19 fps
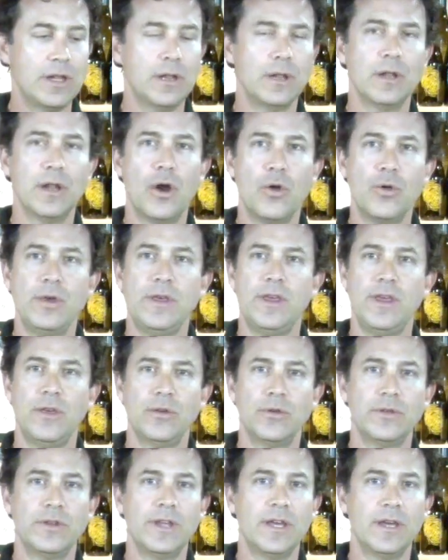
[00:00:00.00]

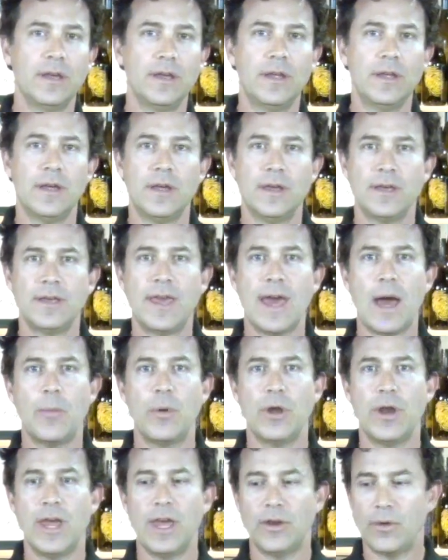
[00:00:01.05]
low-yielding
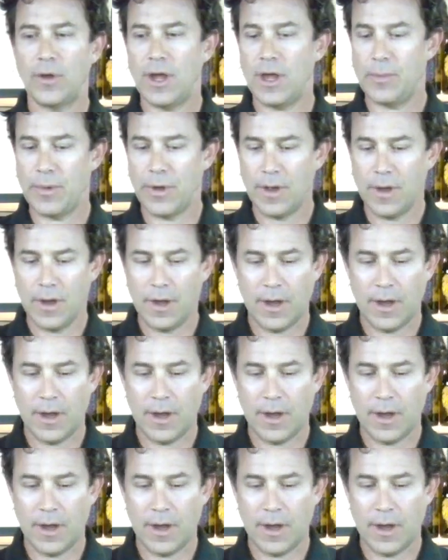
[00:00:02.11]
Cabernet grape.